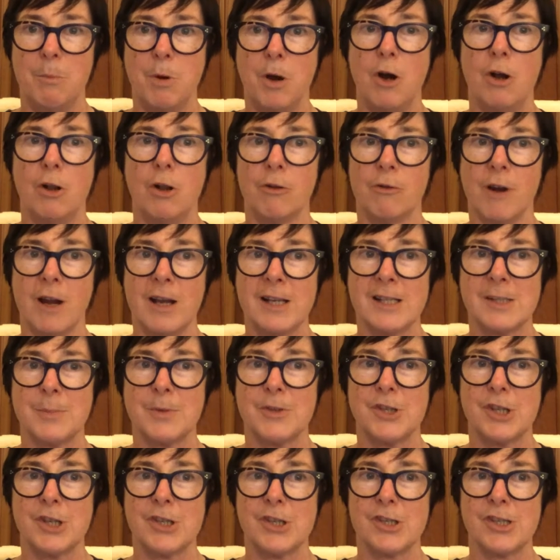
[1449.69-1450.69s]
polarised
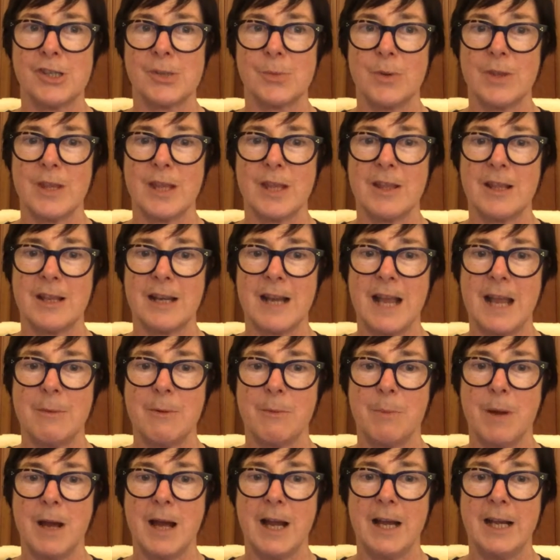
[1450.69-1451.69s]
positions within the Labor
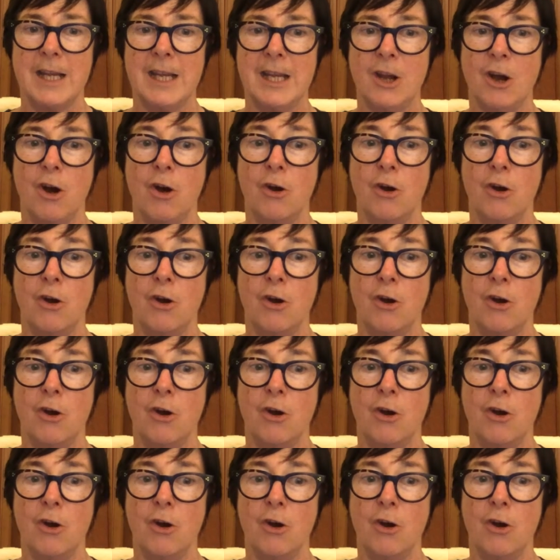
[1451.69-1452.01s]
Party